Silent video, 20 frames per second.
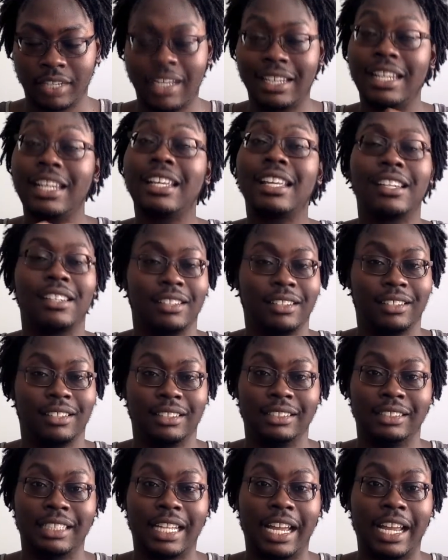did get
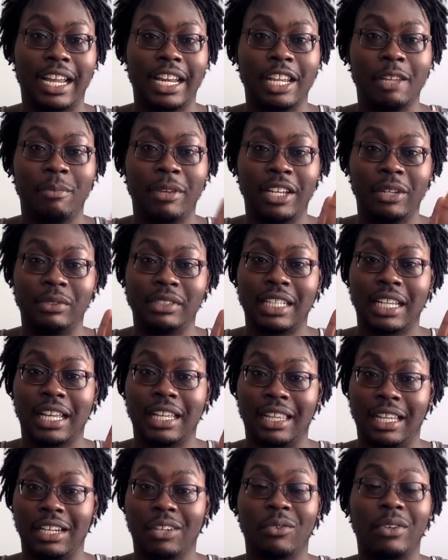anxiety, but it was like
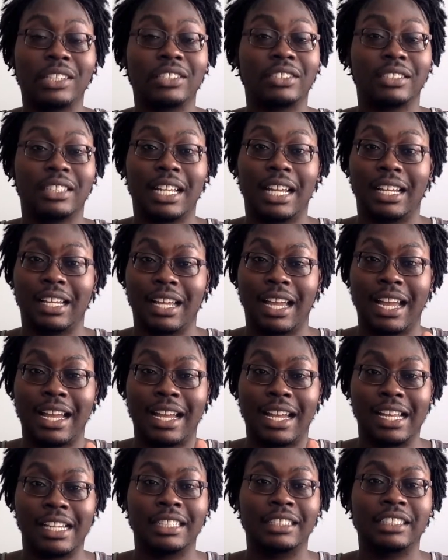a lot of questions that
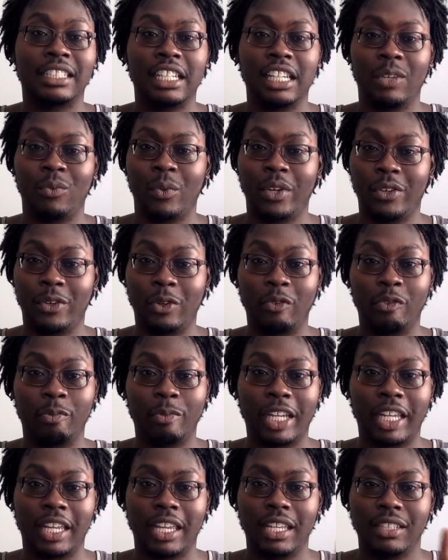it went over
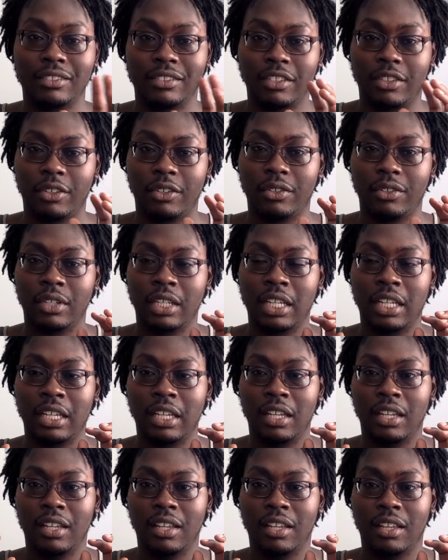my head. So
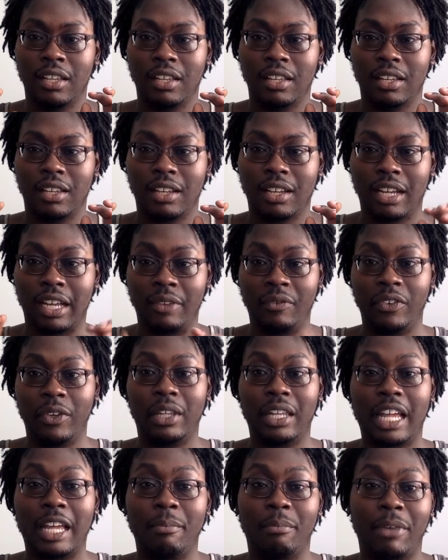I
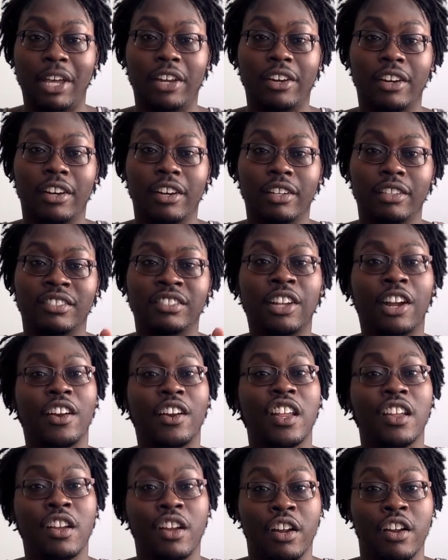feel a lot better
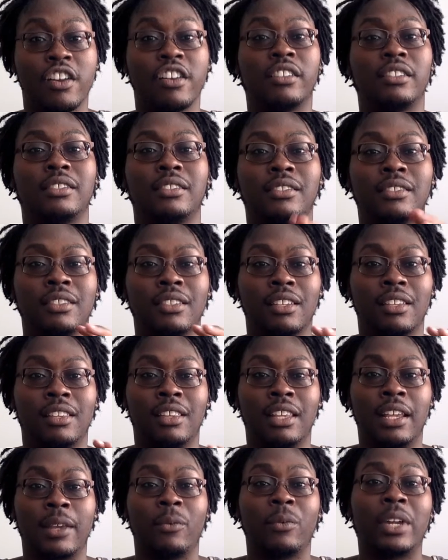starting Hearst
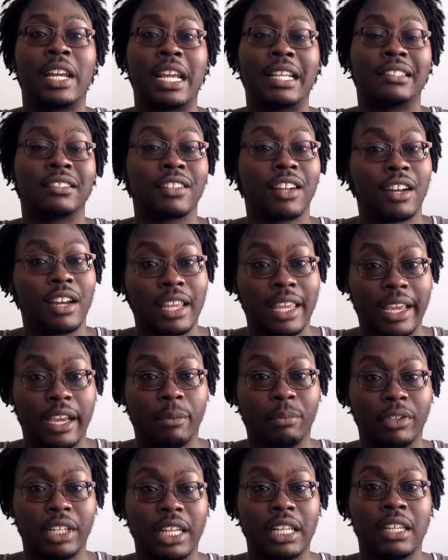than when I started
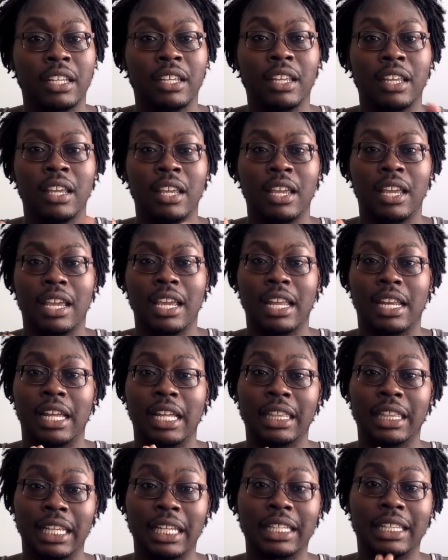Kaplan. And
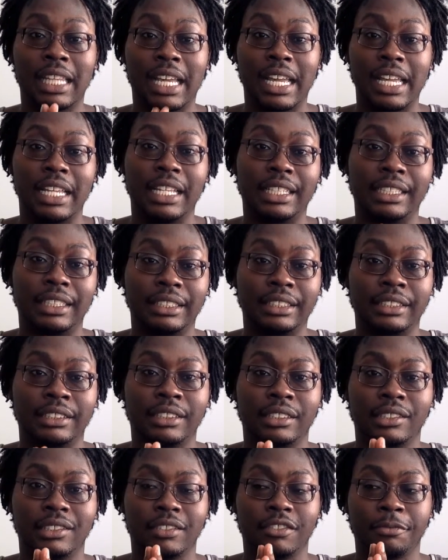I think that
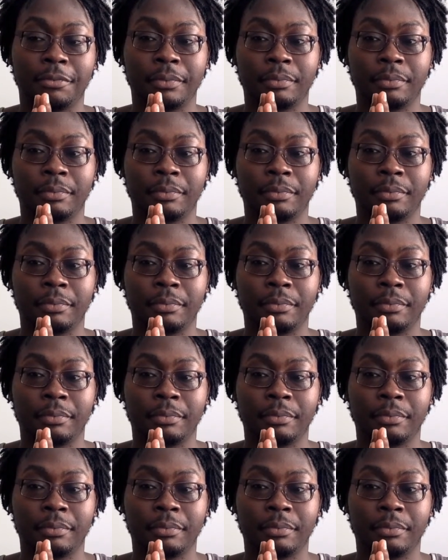is